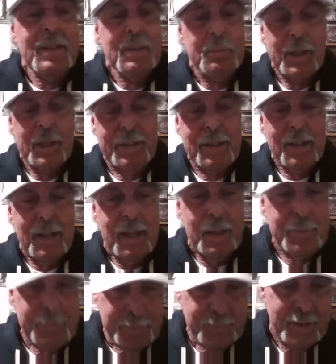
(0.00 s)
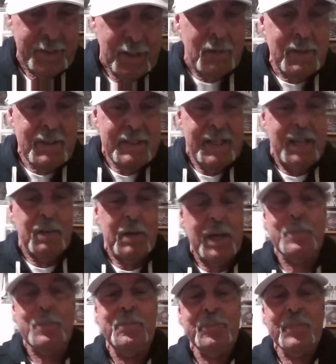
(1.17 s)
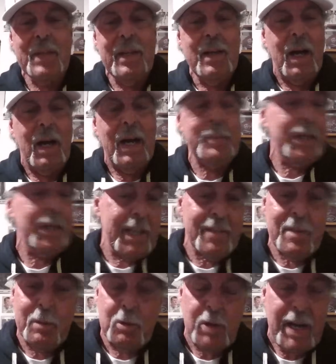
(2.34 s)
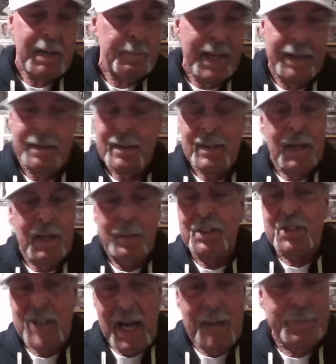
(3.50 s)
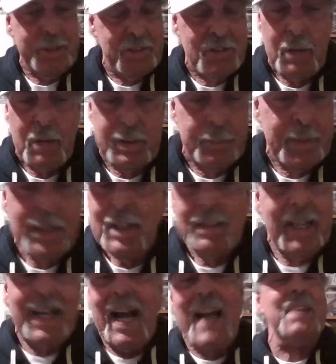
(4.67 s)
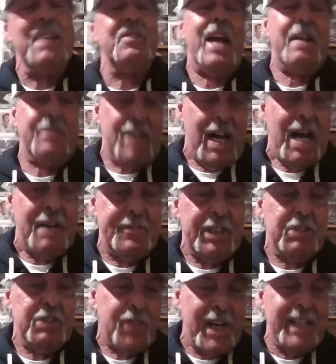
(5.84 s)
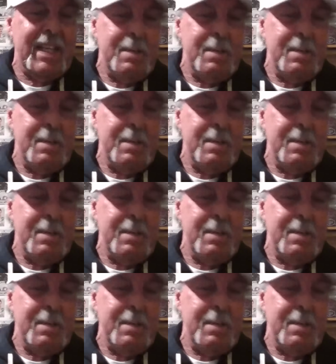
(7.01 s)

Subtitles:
But, anyway. But give him credit, man. I mean, the job he's done with I even have confidence. Frankie